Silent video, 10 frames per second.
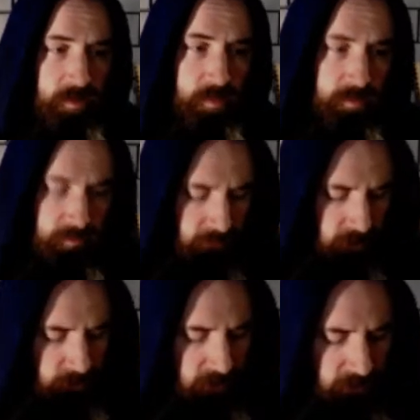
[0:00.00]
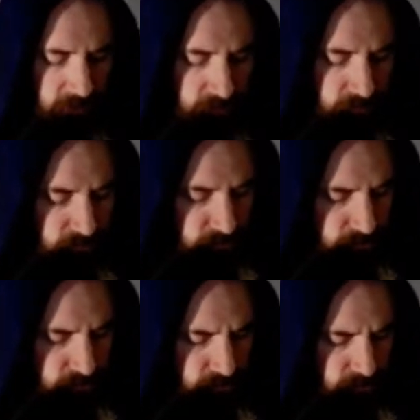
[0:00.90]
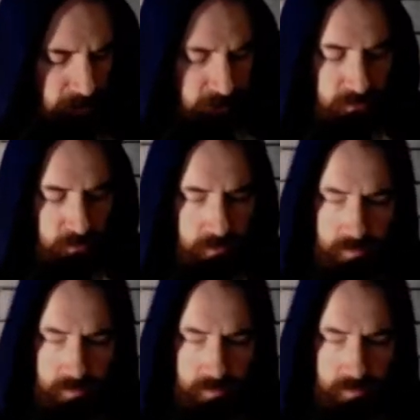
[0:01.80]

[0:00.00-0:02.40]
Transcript: chords followed by a major chord.